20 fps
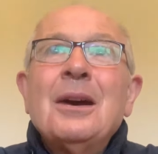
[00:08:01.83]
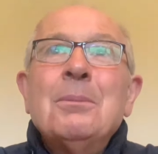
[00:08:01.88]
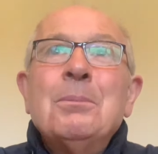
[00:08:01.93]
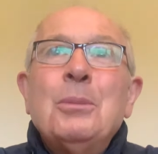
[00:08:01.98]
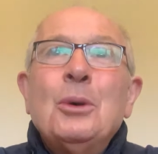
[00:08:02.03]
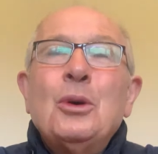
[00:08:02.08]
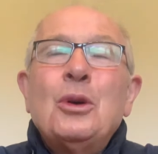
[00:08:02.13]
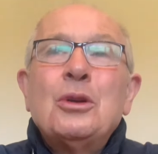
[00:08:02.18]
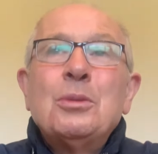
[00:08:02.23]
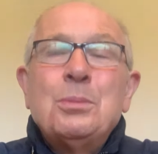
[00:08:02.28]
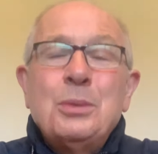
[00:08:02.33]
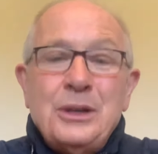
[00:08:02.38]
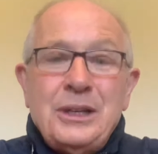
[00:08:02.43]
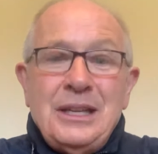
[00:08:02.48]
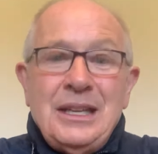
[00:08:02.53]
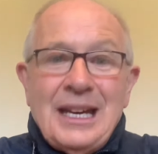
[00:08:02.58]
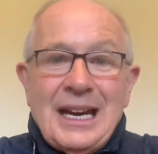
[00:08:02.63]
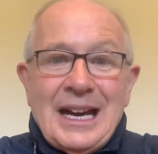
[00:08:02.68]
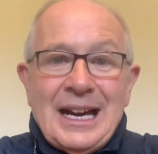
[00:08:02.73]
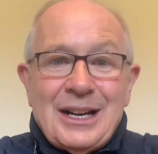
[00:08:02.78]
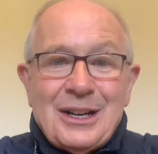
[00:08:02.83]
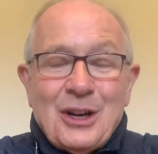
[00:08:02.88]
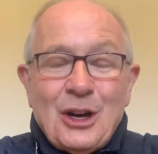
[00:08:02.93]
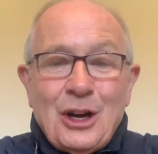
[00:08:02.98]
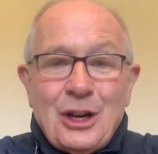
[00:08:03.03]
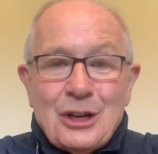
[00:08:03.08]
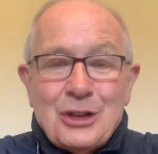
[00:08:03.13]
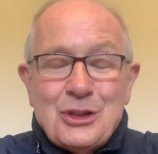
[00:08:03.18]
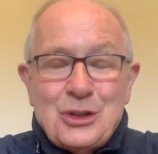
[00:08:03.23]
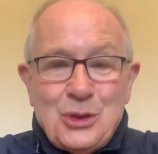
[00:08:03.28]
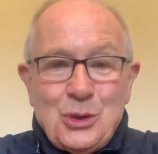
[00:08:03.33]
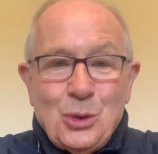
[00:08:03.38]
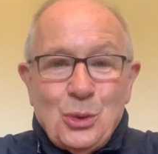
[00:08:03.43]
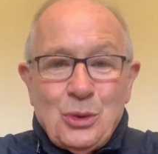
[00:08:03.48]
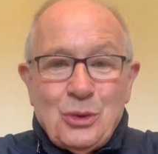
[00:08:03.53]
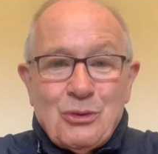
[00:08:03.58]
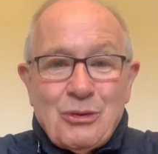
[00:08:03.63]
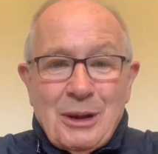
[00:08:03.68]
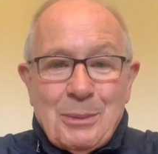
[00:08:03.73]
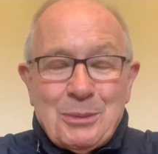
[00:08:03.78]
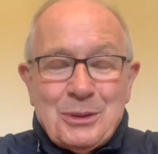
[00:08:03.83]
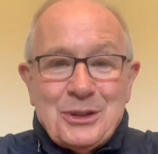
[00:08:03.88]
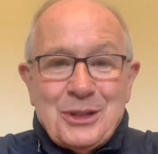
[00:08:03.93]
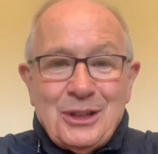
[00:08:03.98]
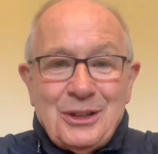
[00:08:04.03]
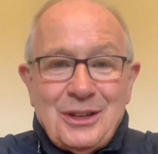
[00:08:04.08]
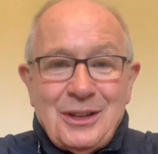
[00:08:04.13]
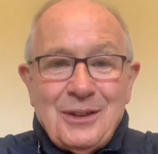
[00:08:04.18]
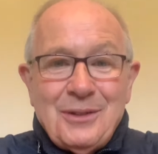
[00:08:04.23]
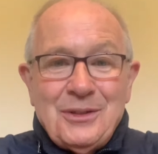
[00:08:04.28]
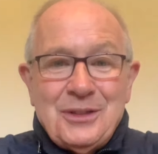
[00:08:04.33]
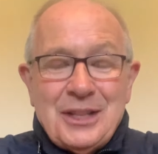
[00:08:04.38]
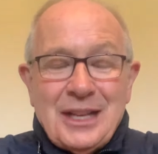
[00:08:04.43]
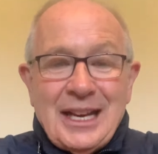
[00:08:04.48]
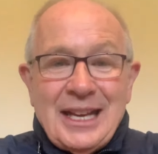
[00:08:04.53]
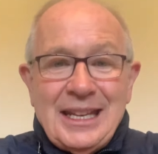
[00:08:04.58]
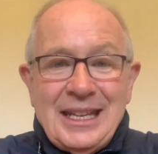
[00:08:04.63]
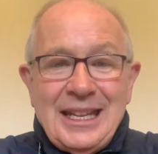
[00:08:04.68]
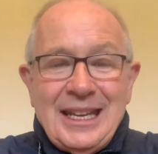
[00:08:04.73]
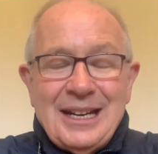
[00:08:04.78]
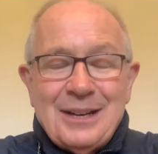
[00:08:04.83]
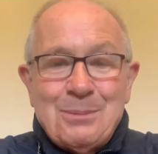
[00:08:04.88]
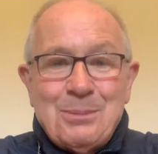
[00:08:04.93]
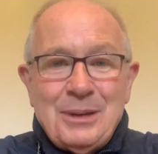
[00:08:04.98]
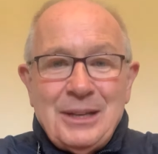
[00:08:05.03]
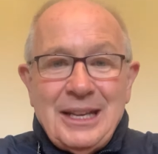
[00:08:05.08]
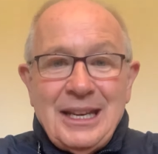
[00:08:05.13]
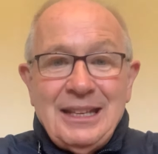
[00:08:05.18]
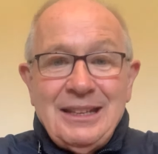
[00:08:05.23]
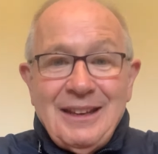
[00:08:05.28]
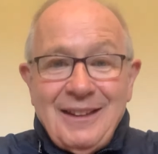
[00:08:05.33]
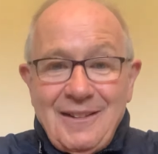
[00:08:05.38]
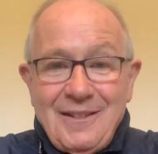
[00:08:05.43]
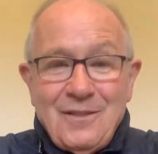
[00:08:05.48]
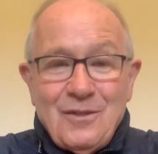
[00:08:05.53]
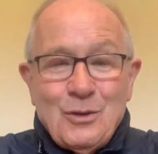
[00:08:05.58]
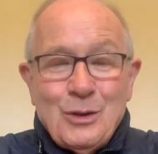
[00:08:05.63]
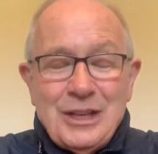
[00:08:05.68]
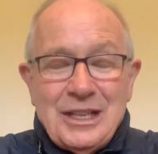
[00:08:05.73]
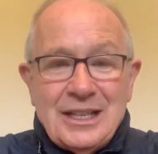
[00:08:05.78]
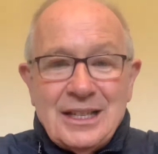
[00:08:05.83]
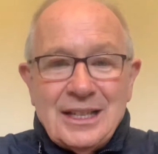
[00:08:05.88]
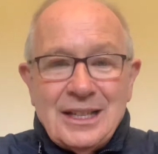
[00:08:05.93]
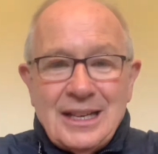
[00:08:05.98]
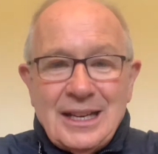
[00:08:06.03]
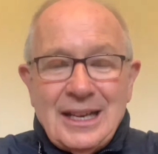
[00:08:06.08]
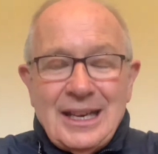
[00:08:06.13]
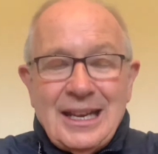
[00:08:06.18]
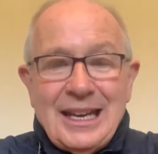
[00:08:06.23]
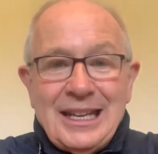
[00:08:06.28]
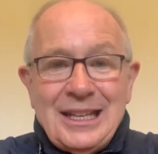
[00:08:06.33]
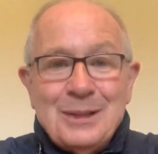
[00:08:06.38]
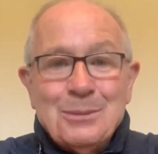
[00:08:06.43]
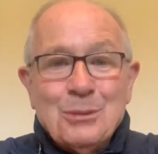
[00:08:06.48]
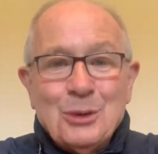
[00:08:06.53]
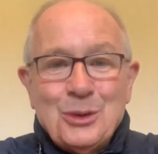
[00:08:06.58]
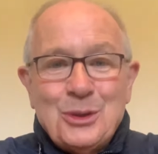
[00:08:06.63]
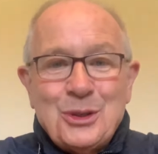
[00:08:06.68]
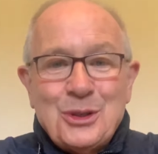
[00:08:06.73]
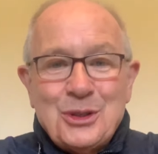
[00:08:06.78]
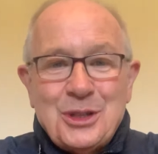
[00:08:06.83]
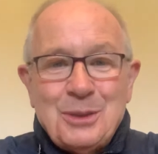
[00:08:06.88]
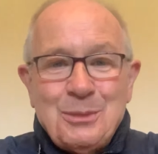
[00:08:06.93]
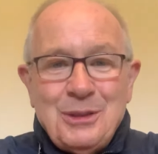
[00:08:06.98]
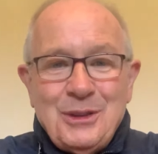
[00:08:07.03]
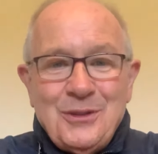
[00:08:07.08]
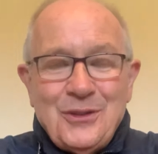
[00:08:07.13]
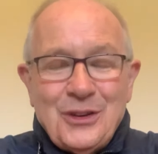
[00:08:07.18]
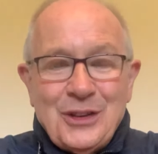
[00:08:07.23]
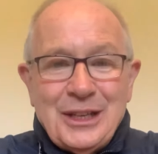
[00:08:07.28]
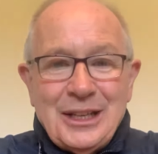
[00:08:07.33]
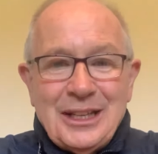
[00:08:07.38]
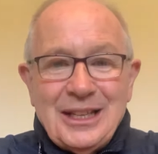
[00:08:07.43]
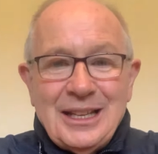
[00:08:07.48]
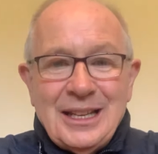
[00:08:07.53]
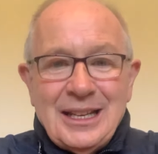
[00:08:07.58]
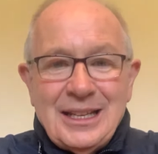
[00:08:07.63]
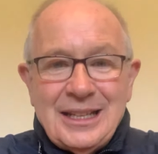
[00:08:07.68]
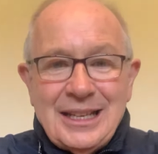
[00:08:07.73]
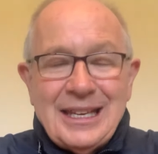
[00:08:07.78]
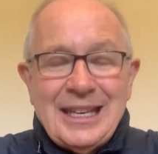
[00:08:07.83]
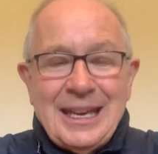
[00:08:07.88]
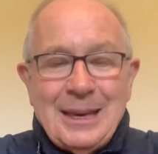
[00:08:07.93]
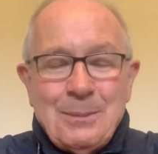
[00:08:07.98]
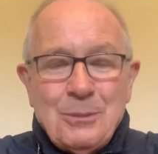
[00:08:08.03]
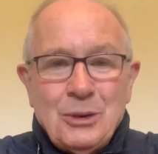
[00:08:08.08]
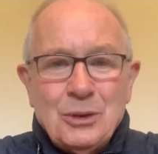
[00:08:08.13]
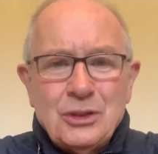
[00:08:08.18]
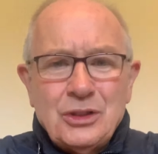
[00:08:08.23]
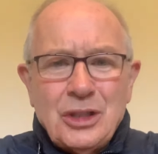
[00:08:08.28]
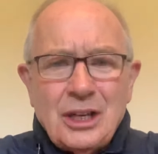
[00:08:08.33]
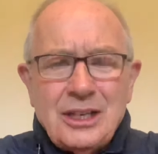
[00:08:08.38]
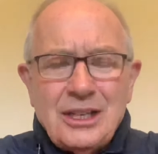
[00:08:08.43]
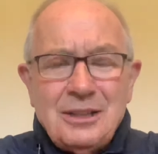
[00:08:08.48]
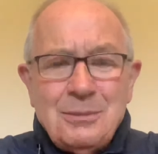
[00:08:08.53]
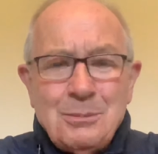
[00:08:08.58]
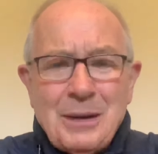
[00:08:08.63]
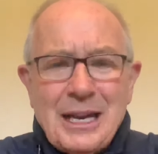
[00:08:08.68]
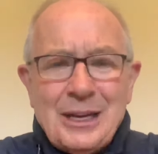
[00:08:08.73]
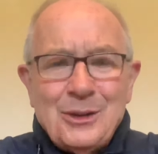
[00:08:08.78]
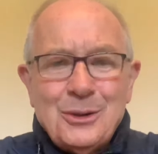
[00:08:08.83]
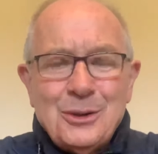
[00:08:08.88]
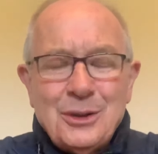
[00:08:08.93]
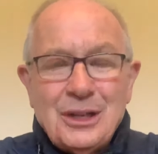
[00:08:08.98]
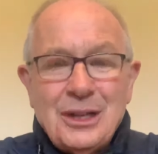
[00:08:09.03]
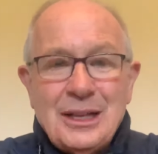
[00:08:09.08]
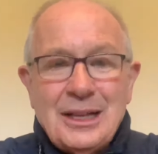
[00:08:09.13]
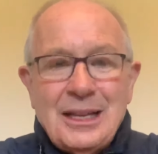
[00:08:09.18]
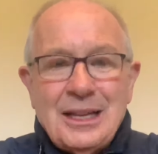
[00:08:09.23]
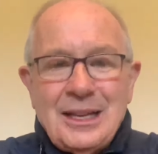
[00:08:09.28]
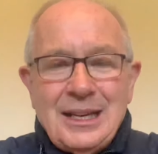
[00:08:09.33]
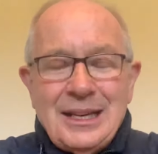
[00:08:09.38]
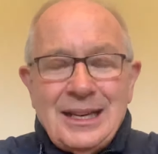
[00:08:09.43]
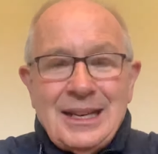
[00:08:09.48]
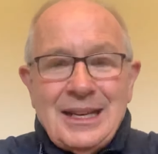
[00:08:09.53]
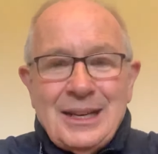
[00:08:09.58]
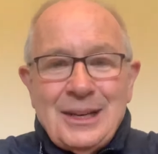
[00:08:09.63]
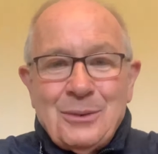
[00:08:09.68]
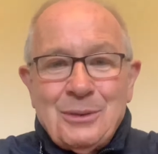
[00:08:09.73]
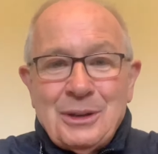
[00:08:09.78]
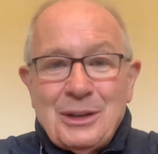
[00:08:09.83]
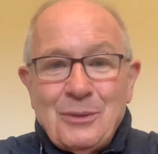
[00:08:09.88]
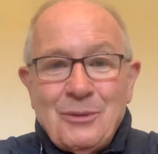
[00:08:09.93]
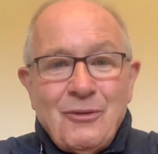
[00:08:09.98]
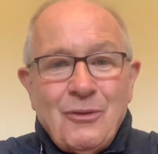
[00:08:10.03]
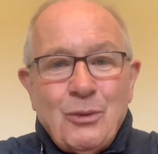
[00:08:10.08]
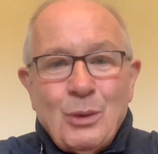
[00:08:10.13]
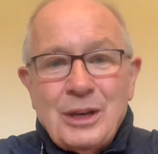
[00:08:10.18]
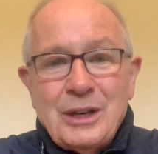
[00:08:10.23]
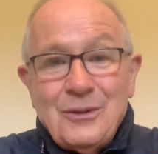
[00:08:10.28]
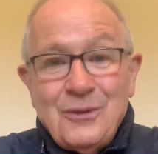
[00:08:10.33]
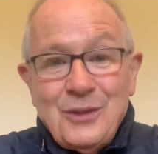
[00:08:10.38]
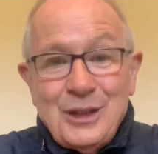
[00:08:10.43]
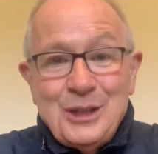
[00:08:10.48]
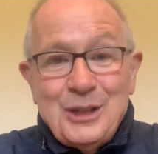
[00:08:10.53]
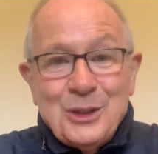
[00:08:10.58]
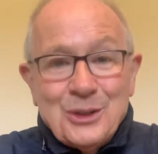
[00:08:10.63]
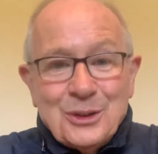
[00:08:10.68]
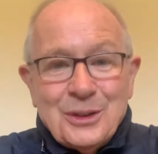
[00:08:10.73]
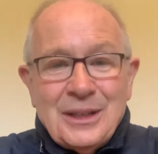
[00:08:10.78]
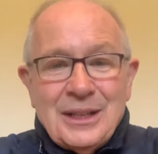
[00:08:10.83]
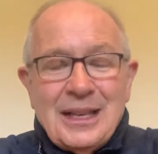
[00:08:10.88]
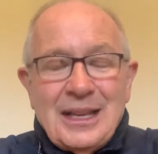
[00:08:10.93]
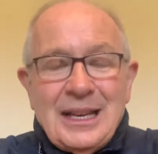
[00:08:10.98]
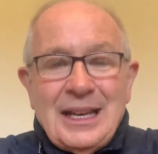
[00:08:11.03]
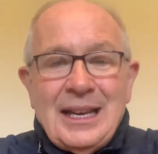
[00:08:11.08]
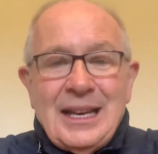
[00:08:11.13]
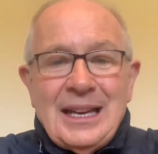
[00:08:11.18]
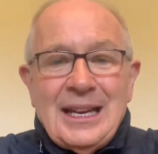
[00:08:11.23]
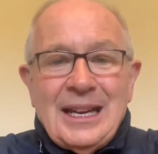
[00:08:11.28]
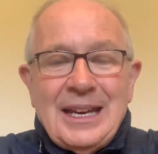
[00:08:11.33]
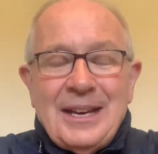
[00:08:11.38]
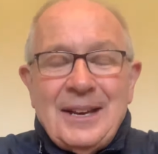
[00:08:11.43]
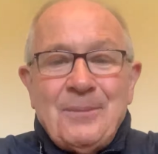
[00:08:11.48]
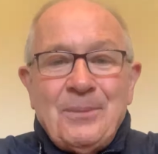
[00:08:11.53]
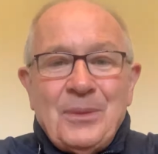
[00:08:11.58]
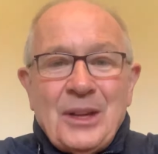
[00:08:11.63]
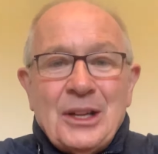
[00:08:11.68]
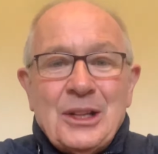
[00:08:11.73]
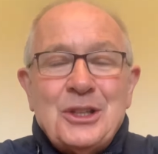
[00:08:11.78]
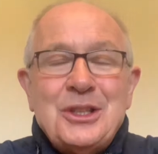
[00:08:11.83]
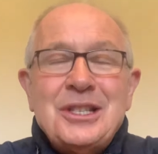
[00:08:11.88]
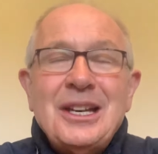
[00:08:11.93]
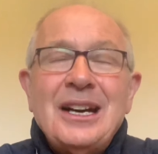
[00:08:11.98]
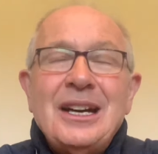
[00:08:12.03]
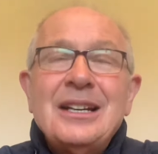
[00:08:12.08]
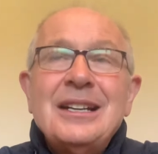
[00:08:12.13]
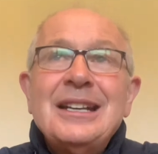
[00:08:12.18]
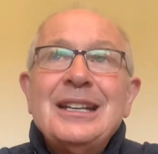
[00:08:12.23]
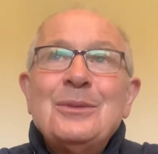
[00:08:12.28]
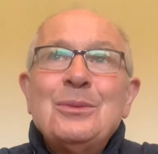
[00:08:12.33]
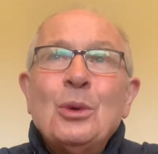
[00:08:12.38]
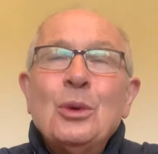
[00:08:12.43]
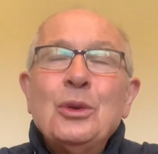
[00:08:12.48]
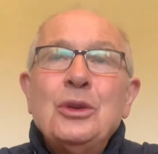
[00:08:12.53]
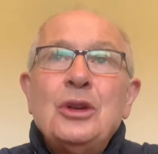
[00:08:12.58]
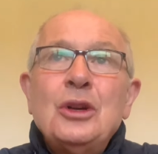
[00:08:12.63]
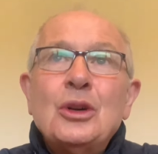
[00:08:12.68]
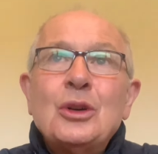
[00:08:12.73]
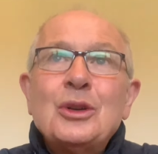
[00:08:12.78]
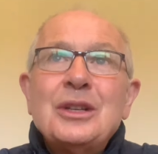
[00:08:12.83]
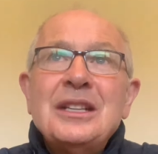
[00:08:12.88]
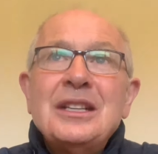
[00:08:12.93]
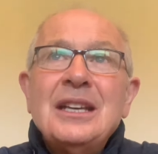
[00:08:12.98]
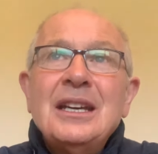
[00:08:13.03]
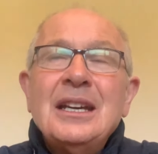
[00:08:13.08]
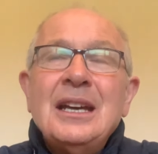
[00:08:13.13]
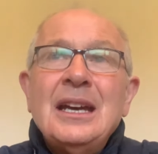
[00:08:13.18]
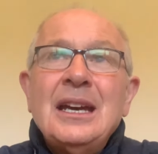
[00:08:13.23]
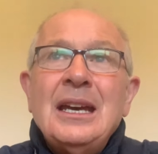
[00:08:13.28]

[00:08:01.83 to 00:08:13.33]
Oherbui are Cork's junior representatives, and they are playing Ginevgwile in the Munster semi-final. That game goes on in Mallow. What a venue. On Saturday at 1:30.